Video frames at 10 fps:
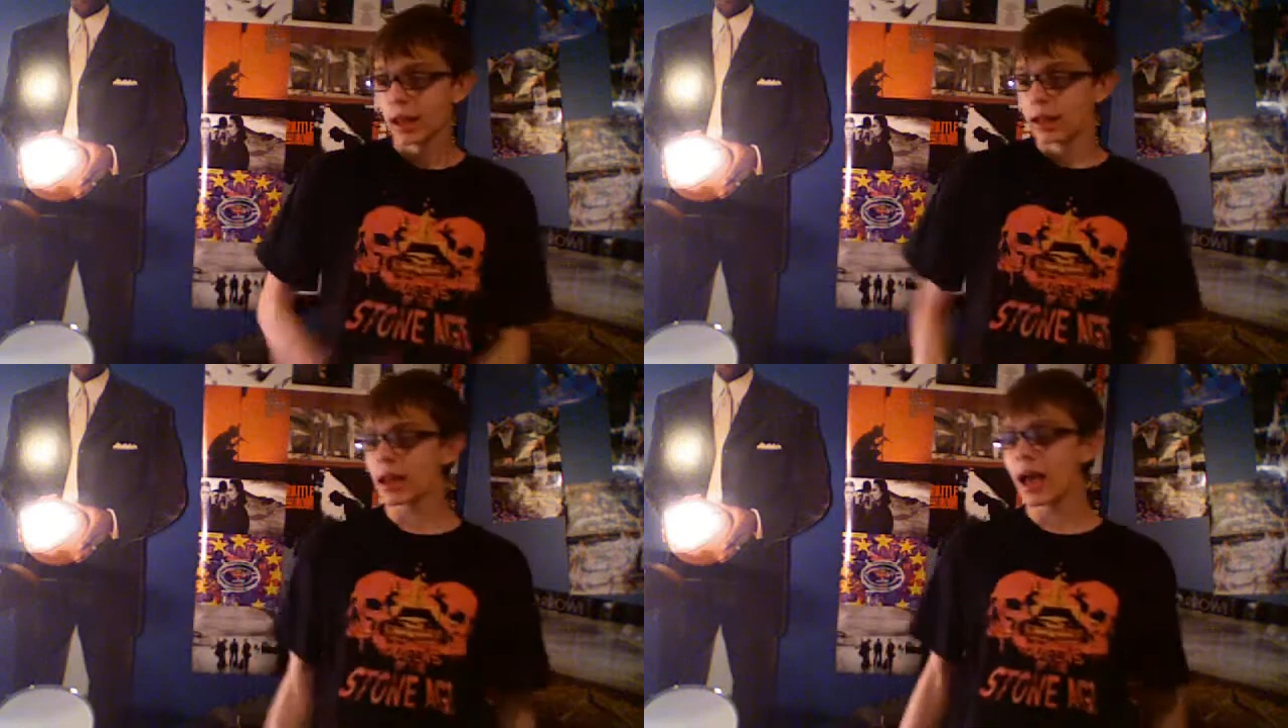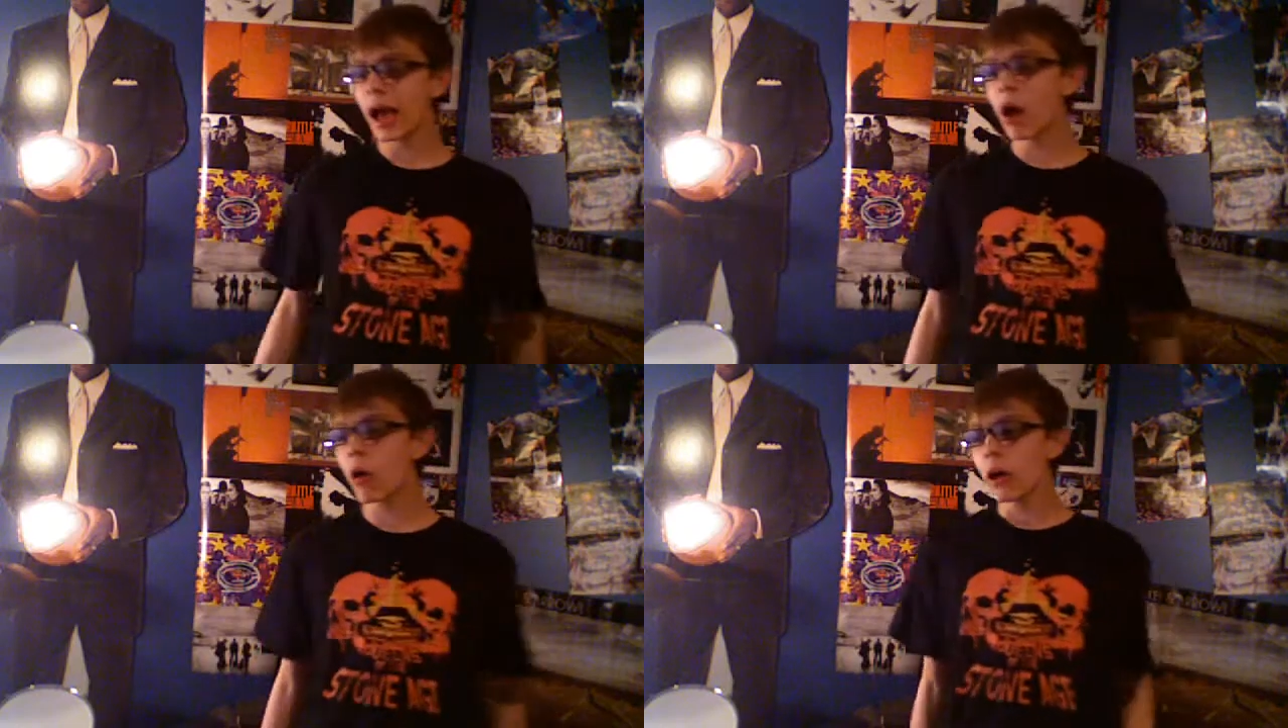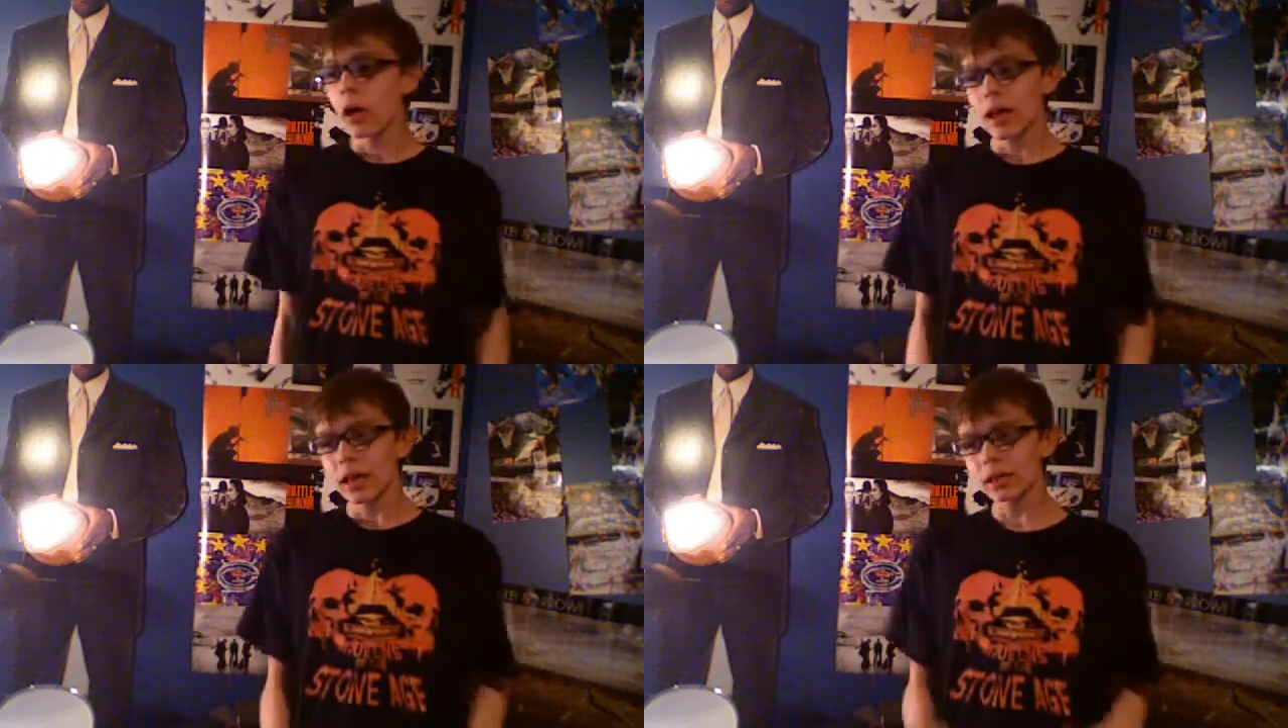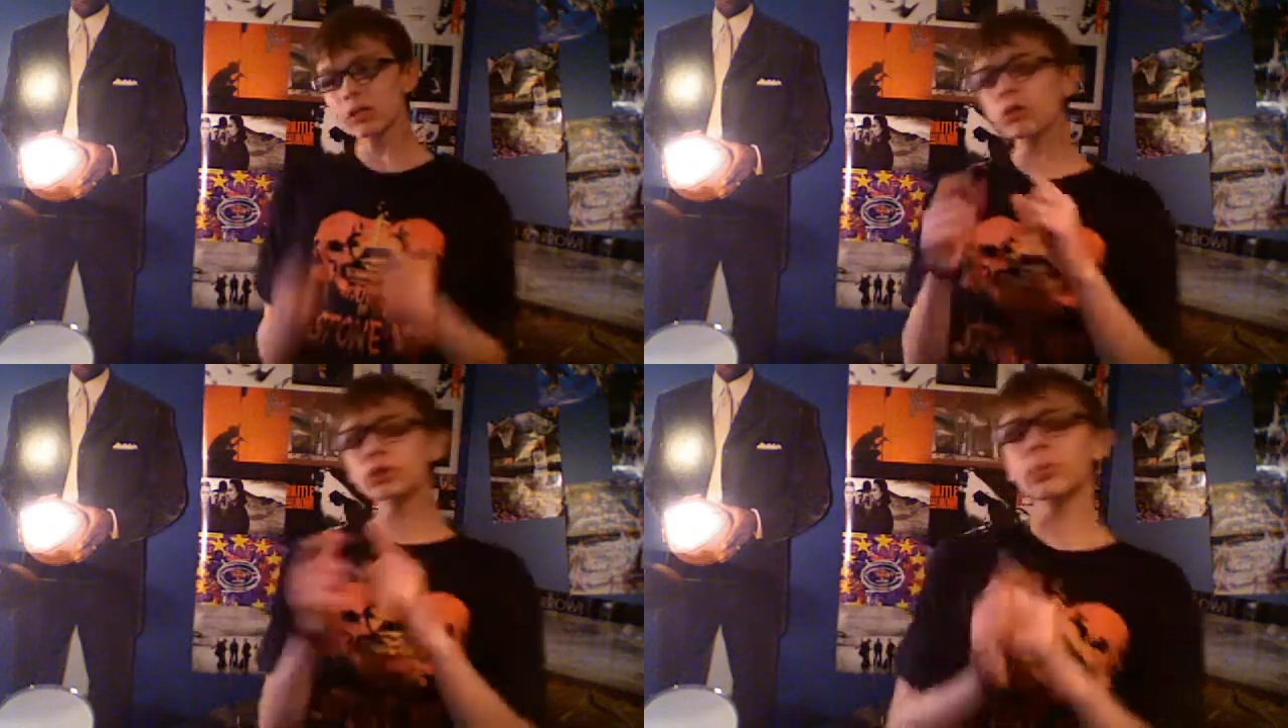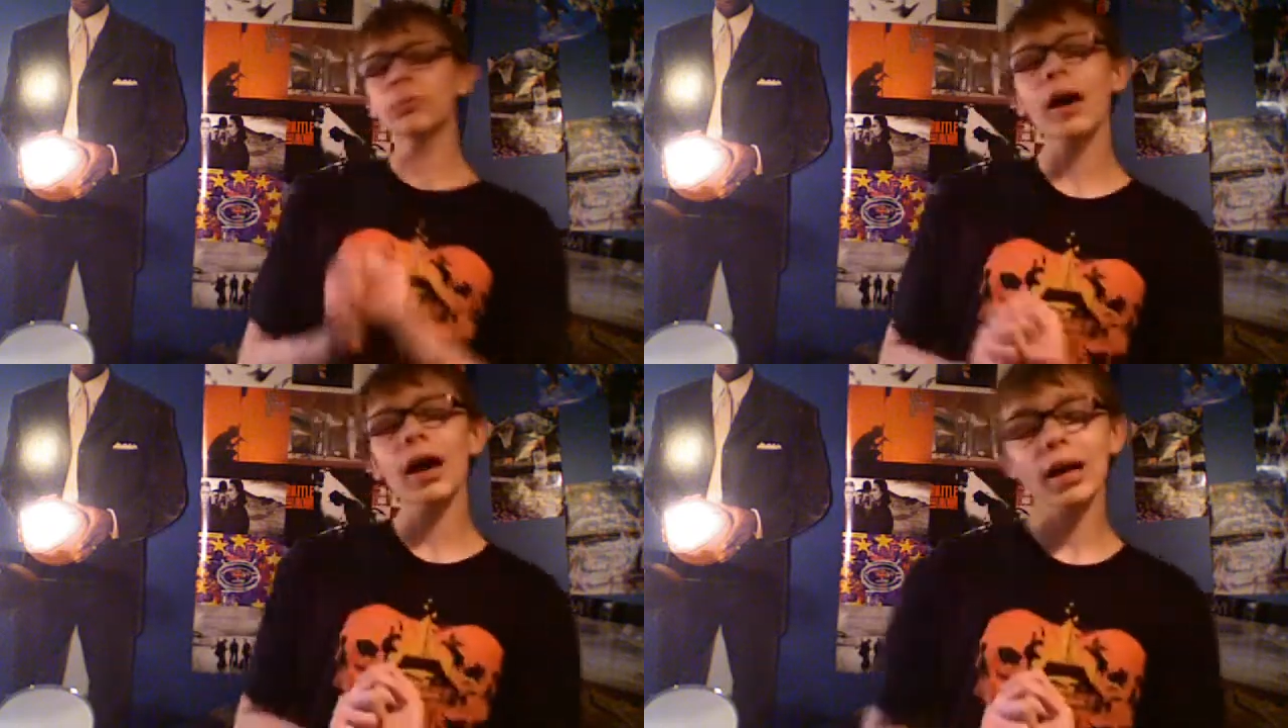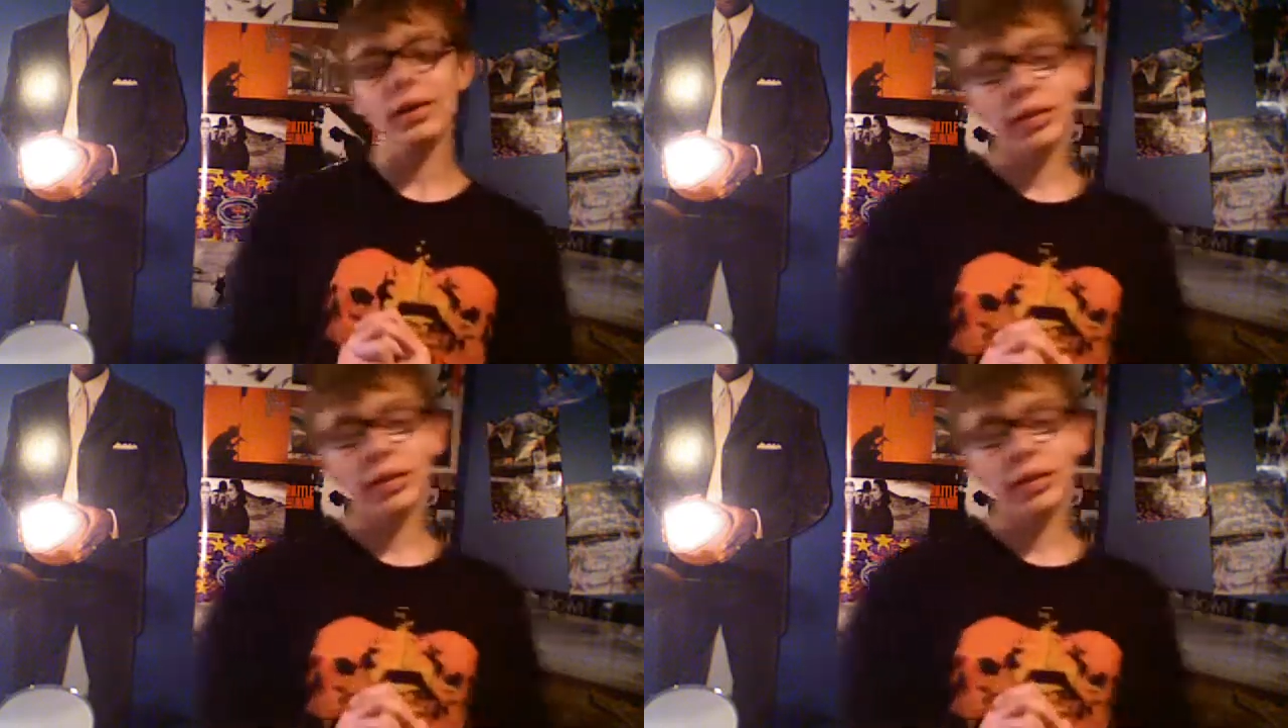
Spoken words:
Now, it's no surprise